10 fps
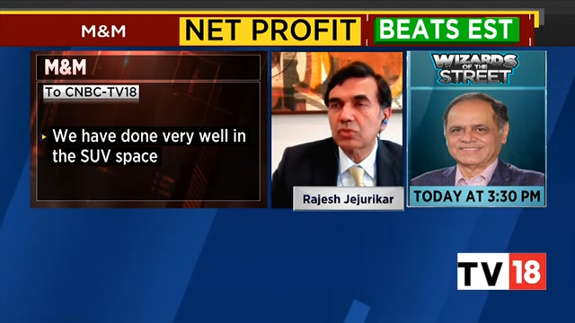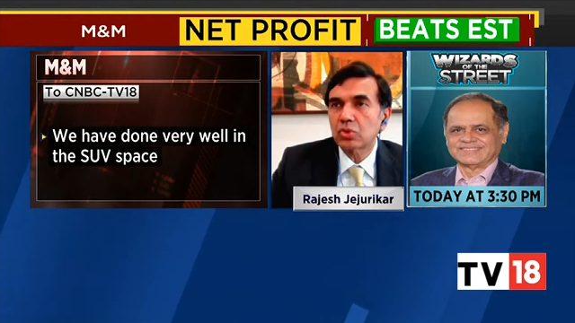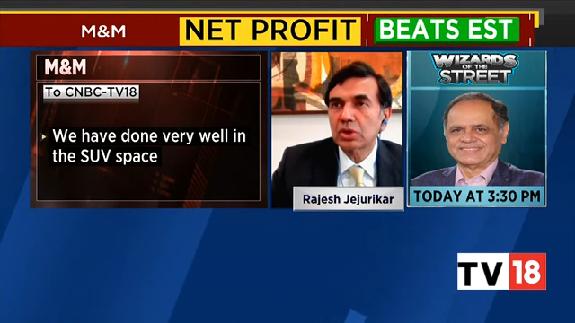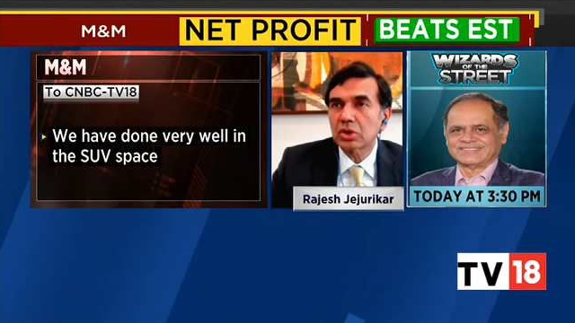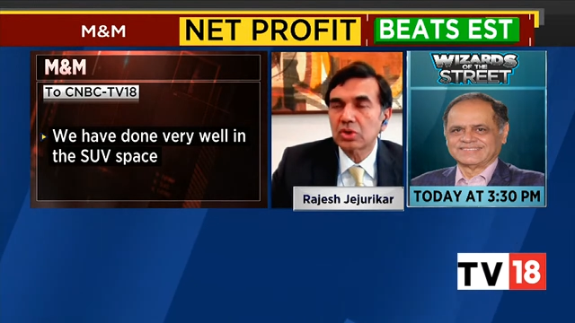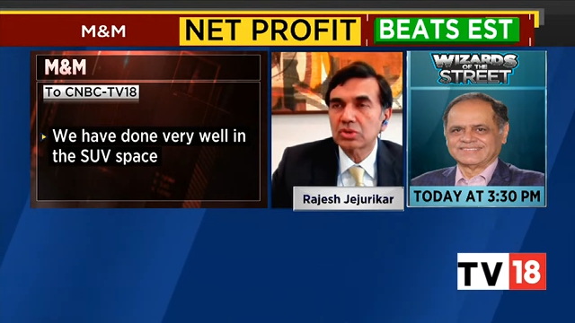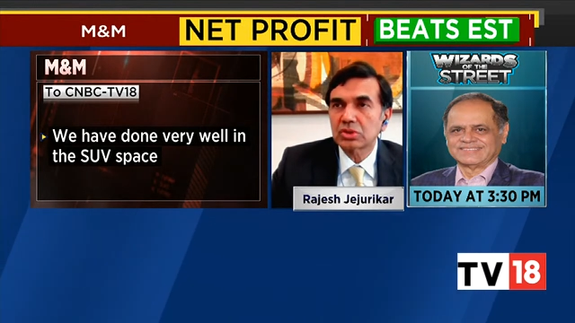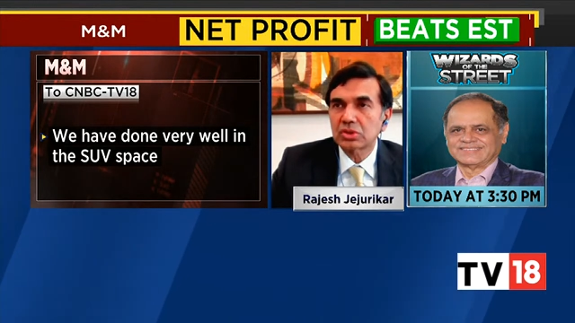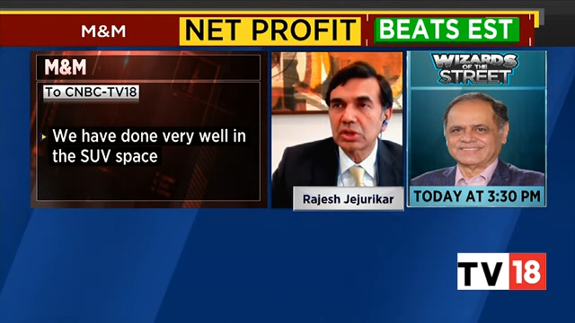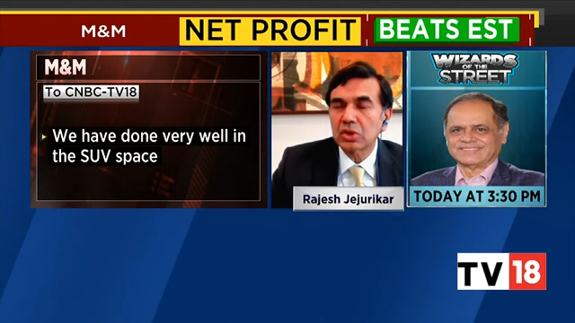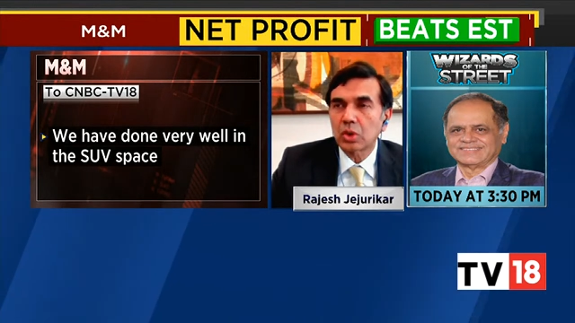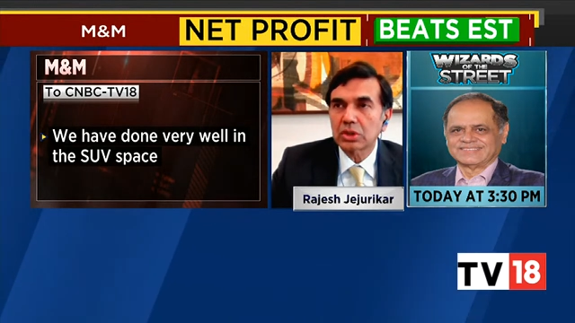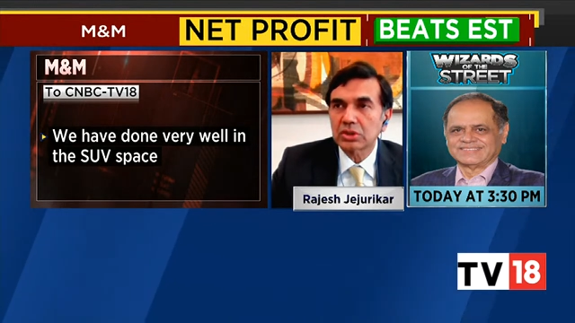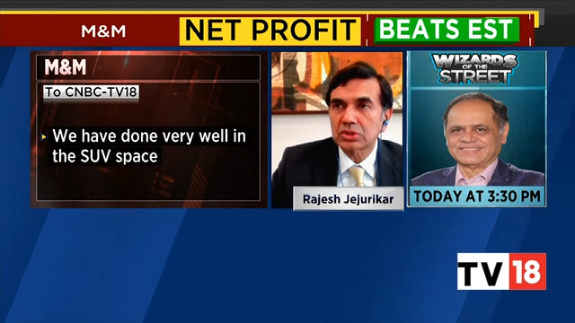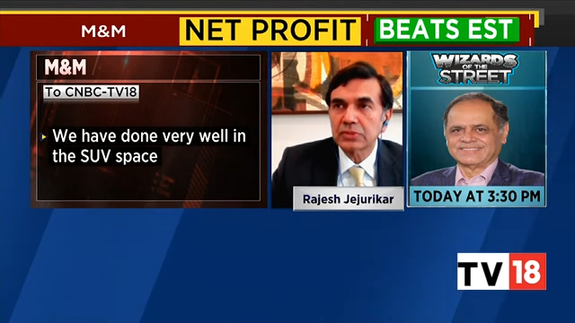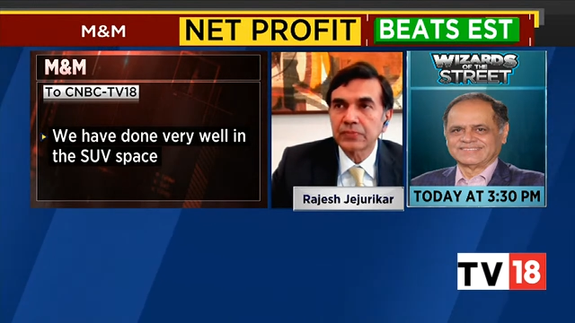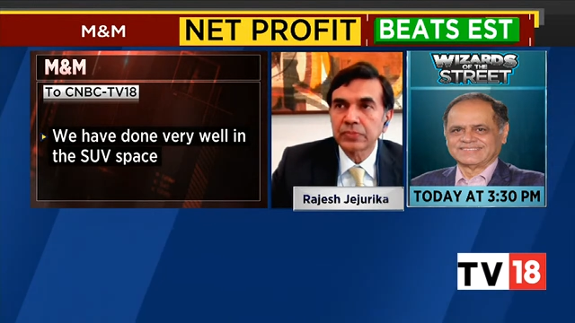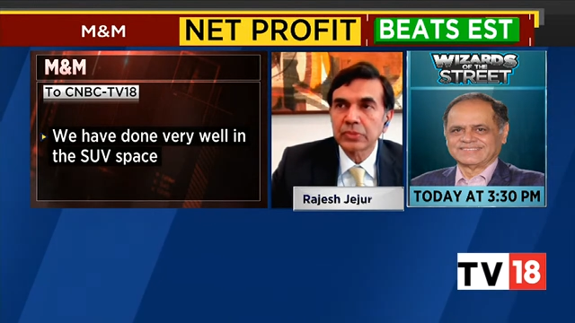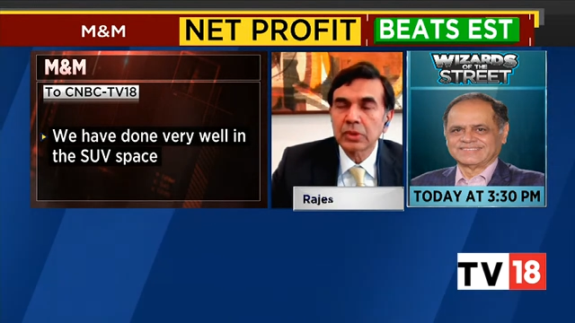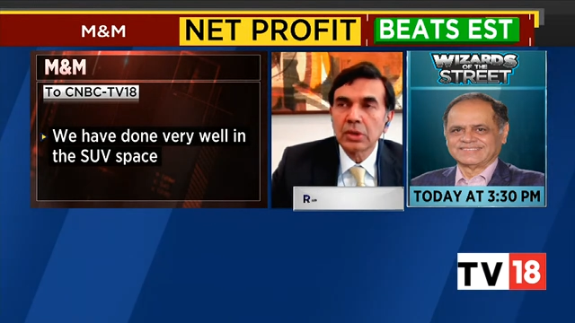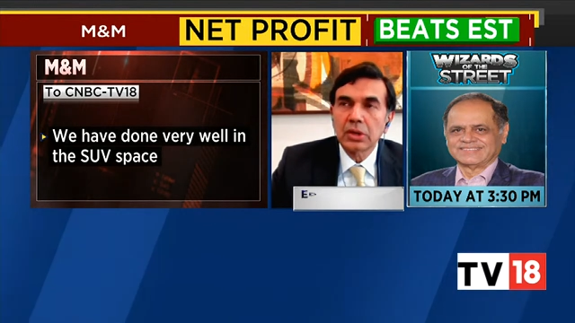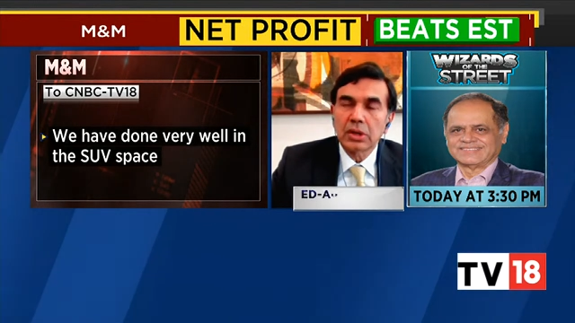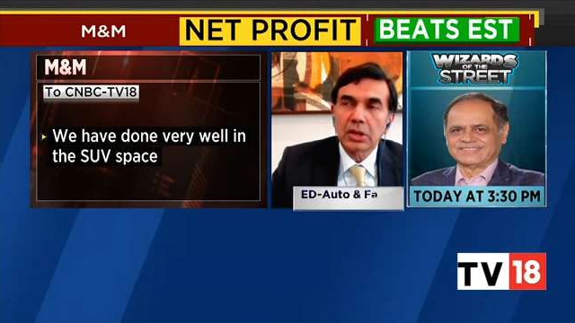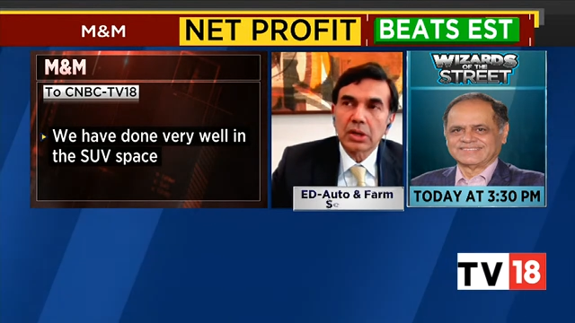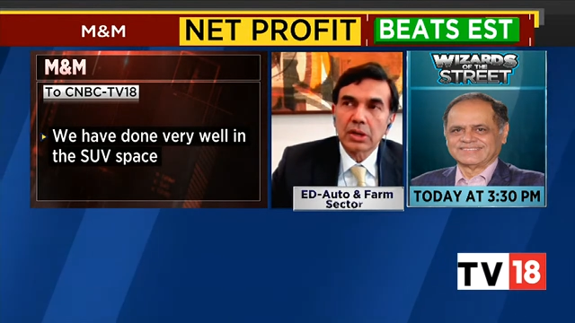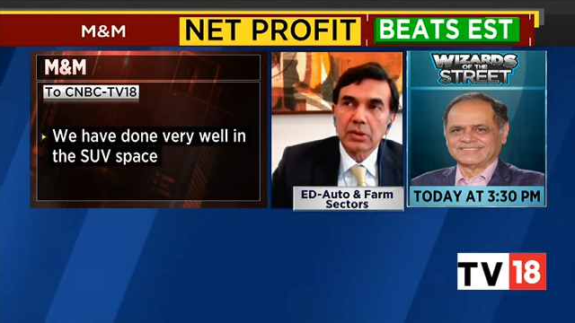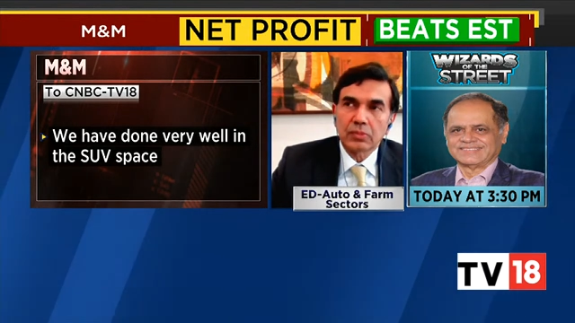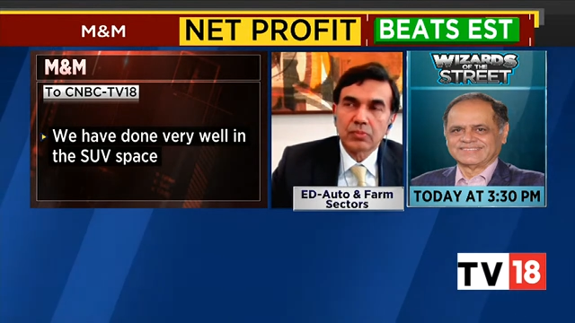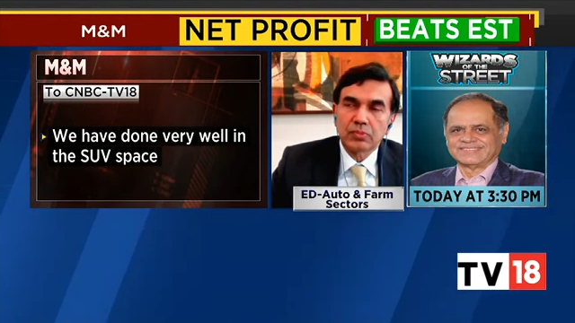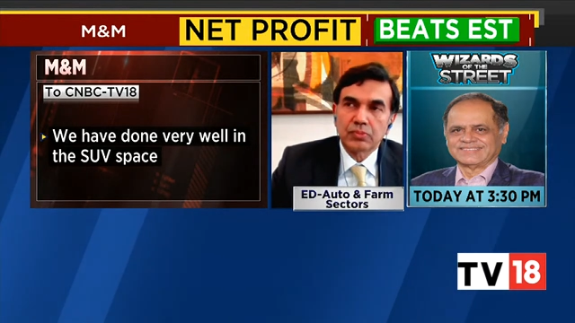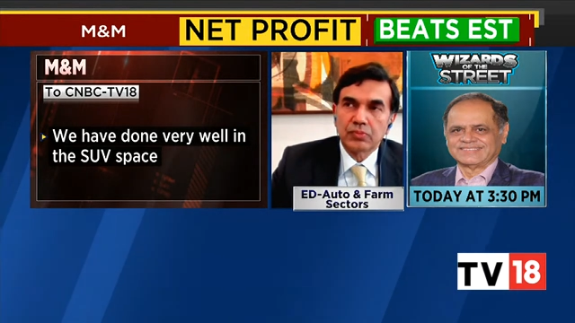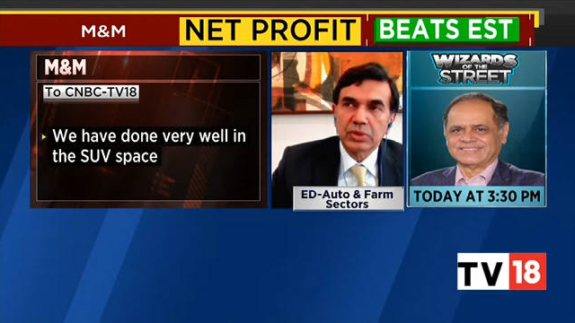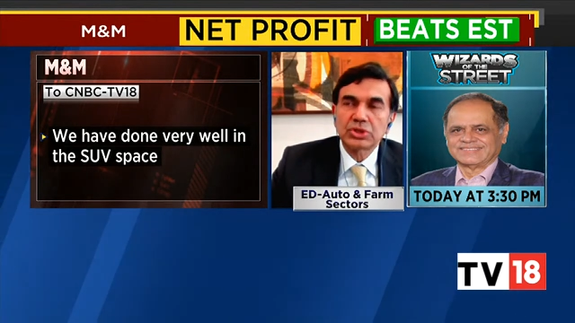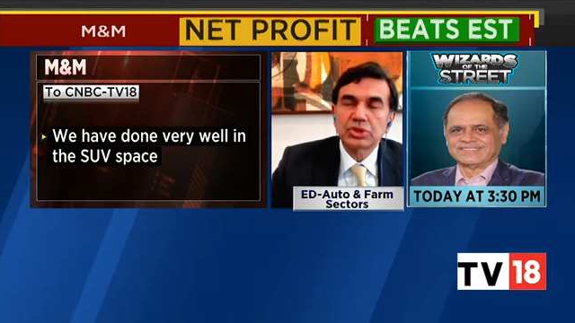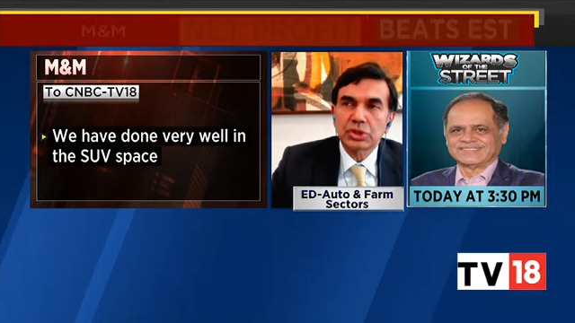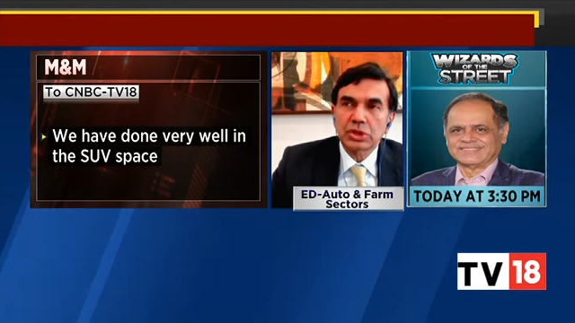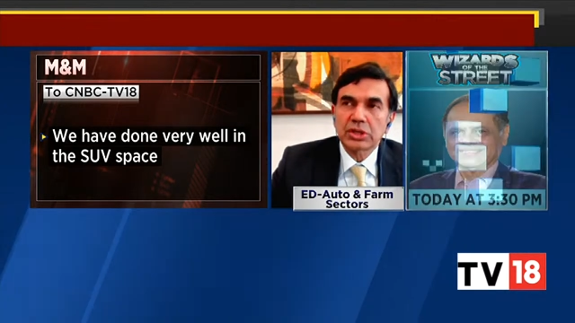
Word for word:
Speaker 1: have grown across the three quarters, uh, which